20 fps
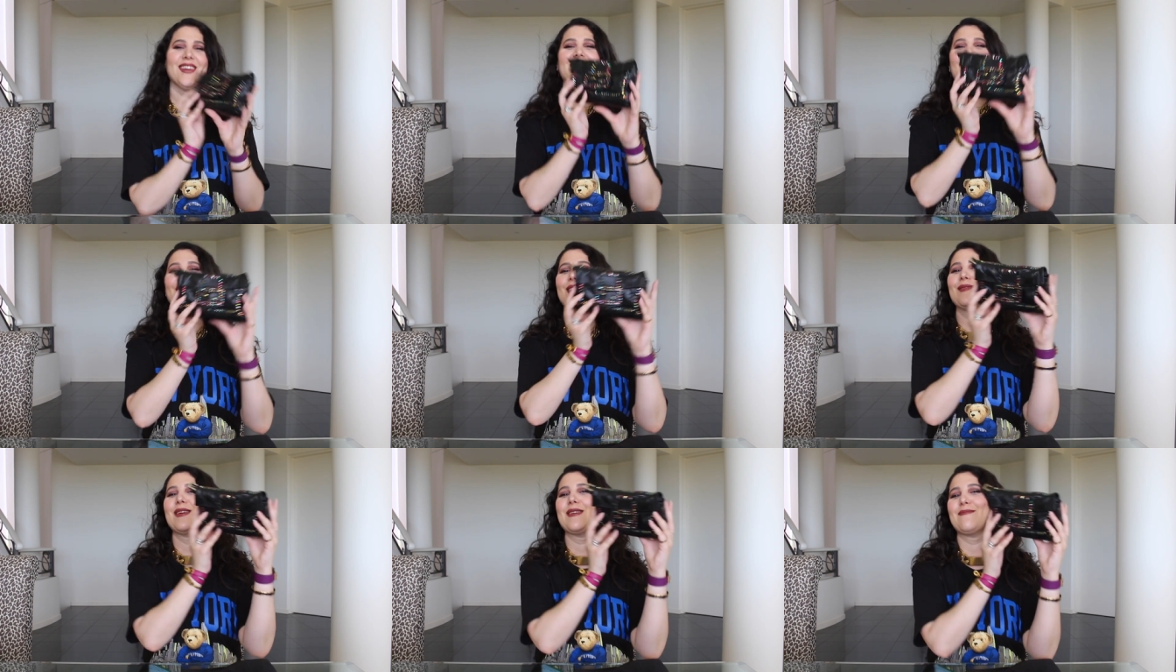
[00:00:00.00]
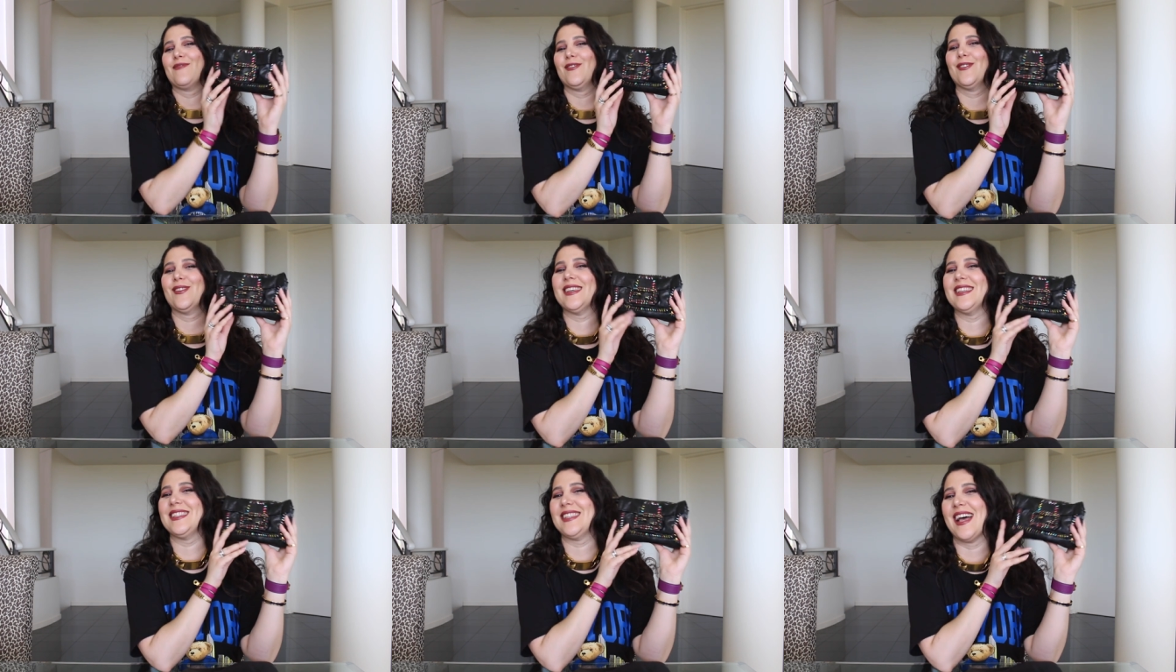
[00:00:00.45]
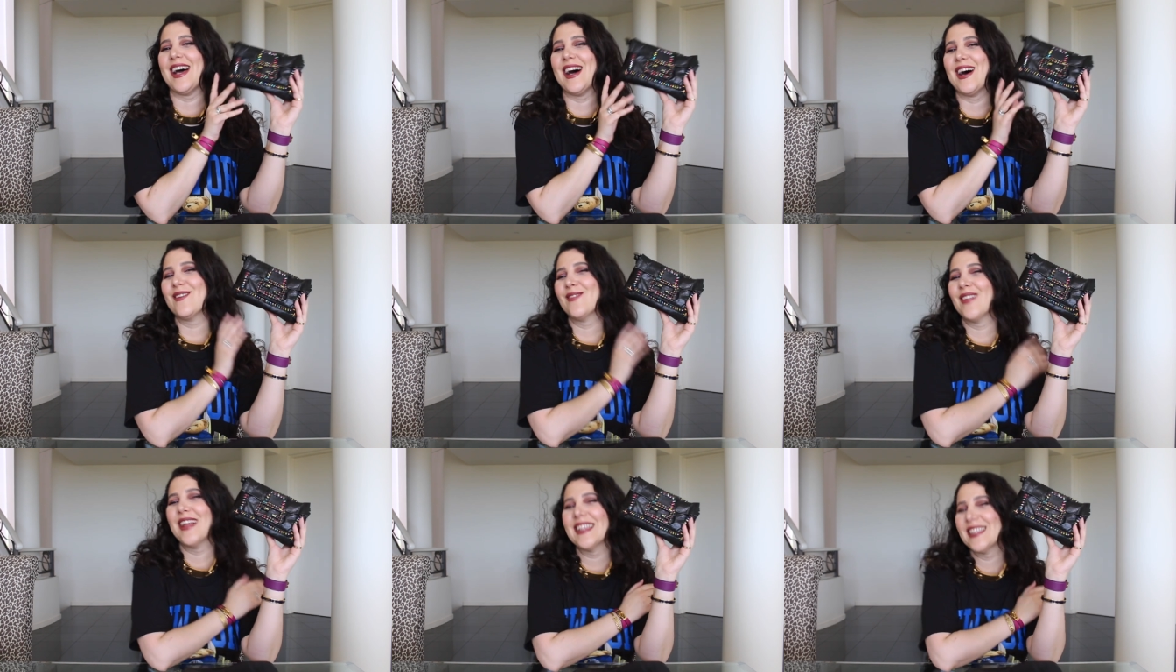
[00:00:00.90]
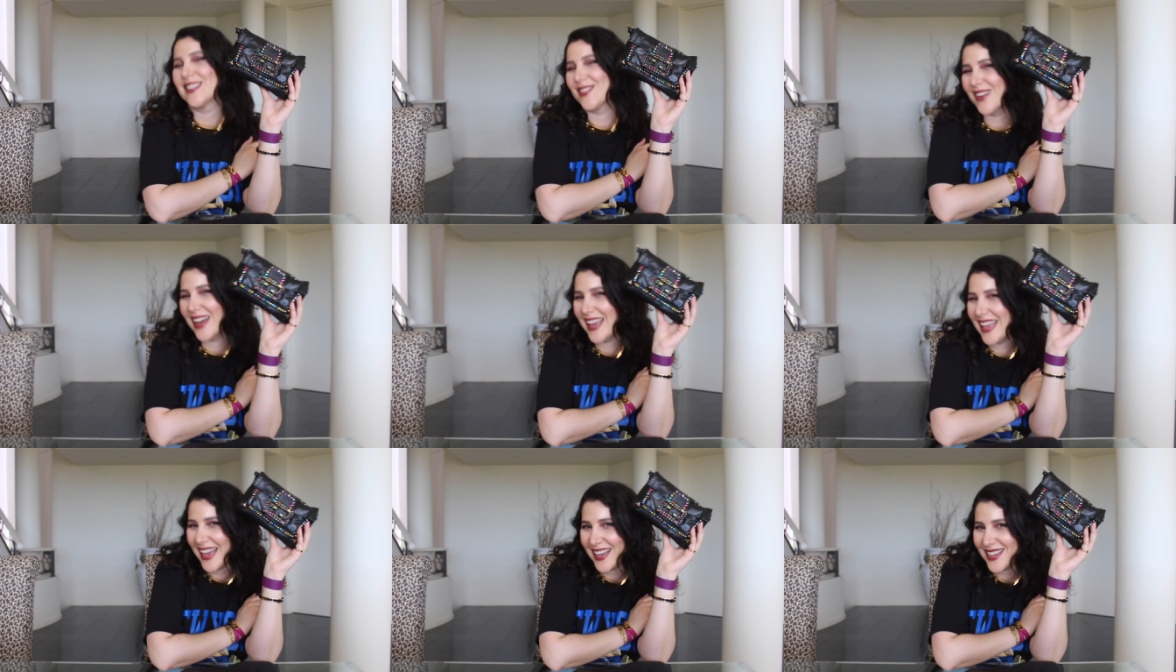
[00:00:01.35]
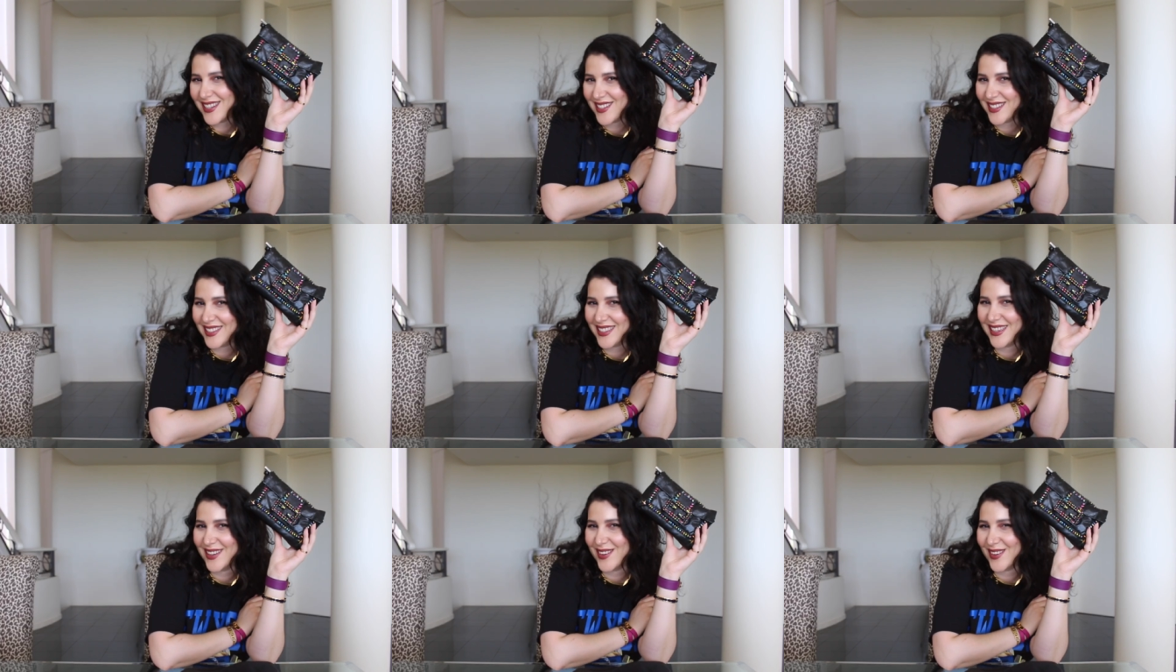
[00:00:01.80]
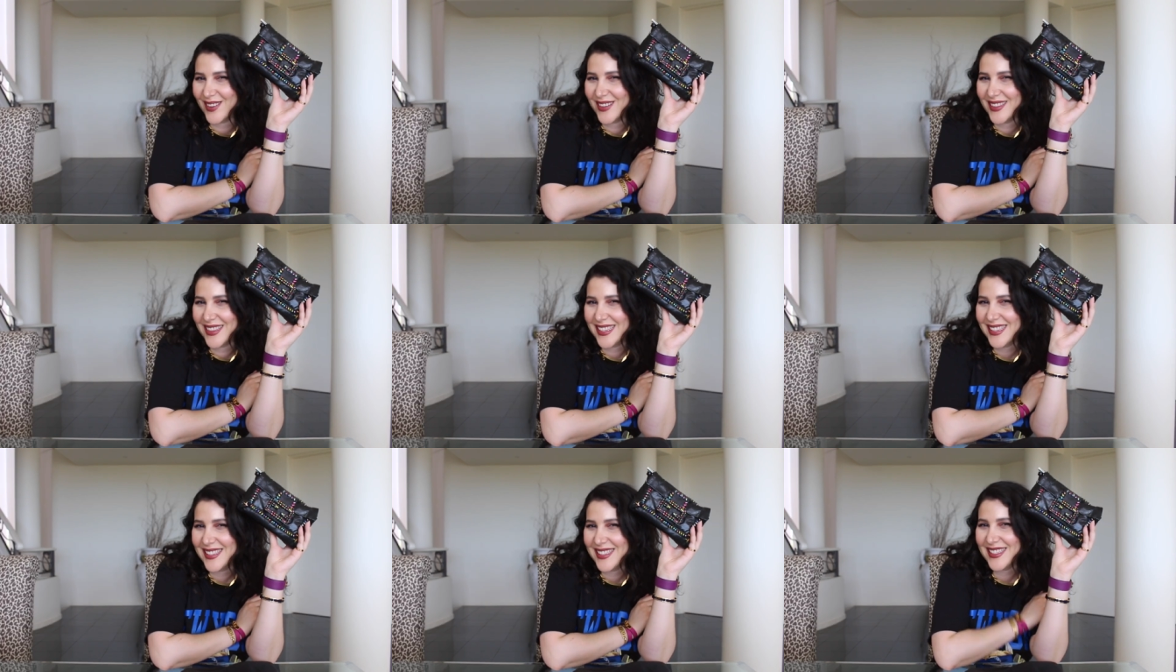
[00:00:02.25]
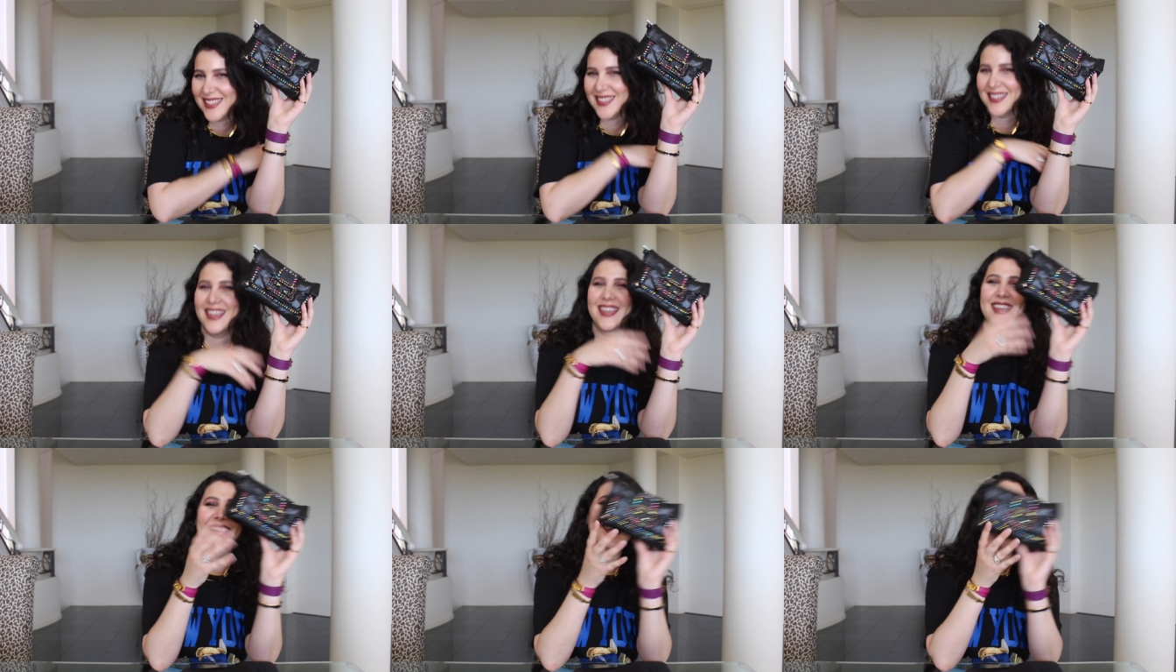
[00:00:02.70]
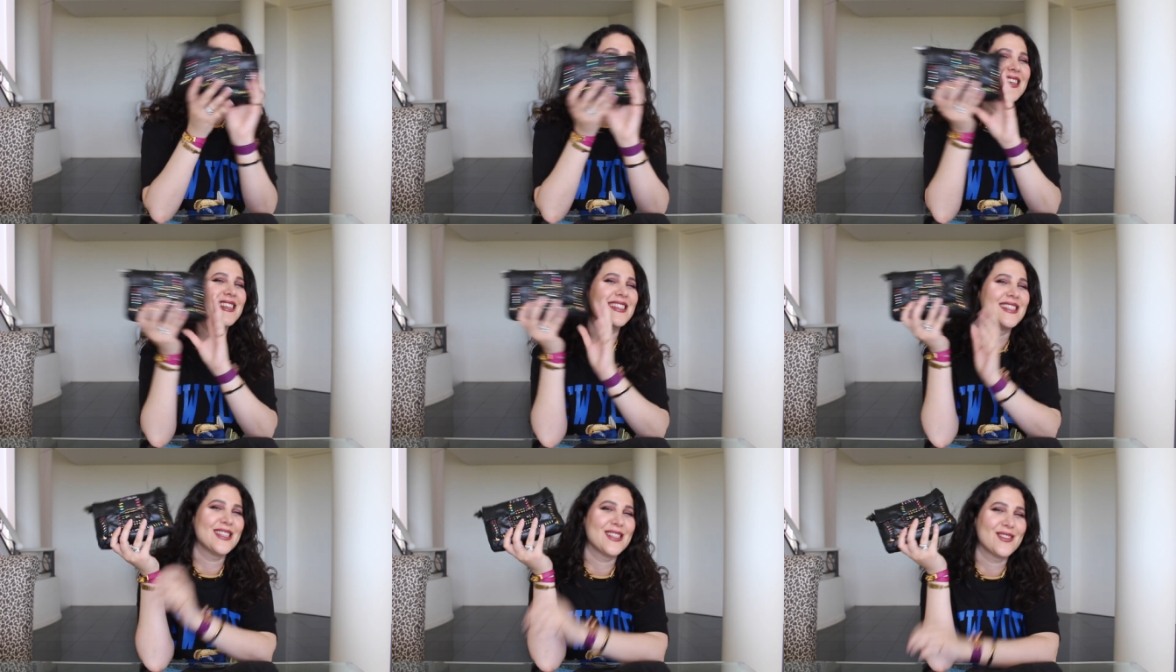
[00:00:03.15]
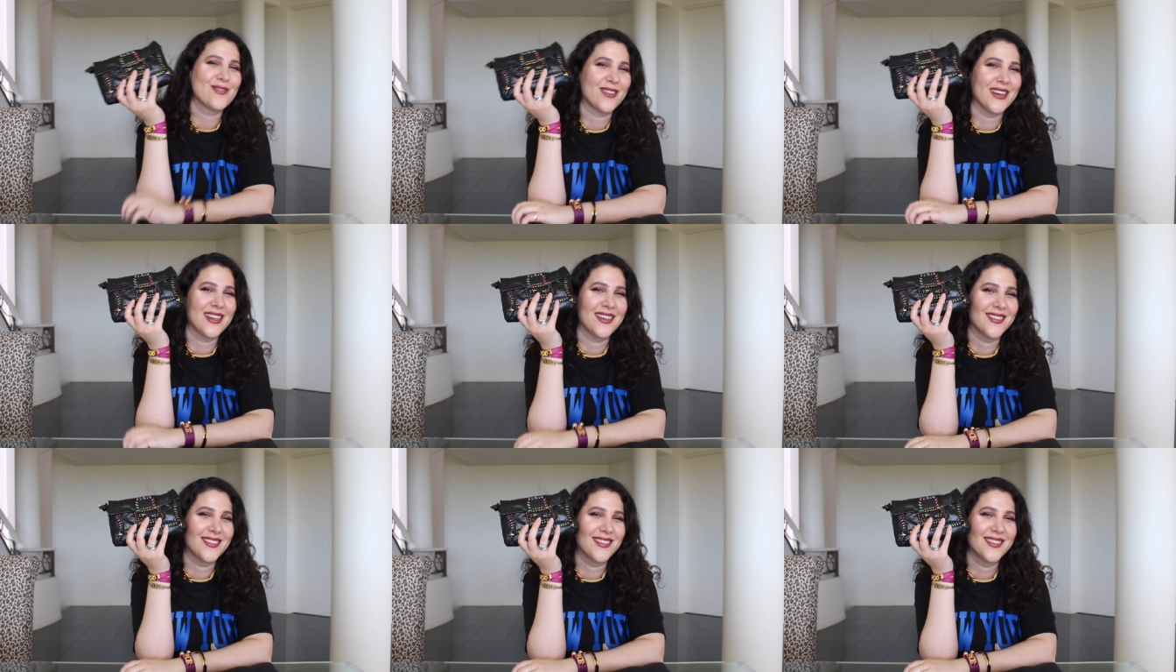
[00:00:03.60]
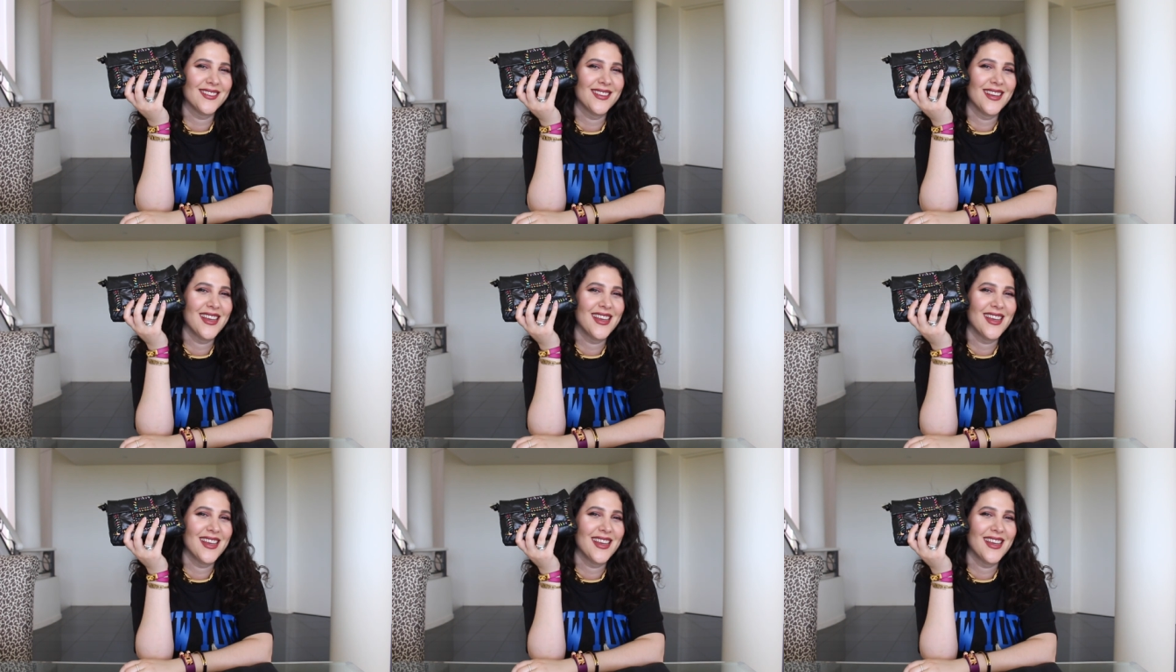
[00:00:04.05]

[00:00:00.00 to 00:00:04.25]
time I pull this out, I'm like, do I actually own this? Like, is this real?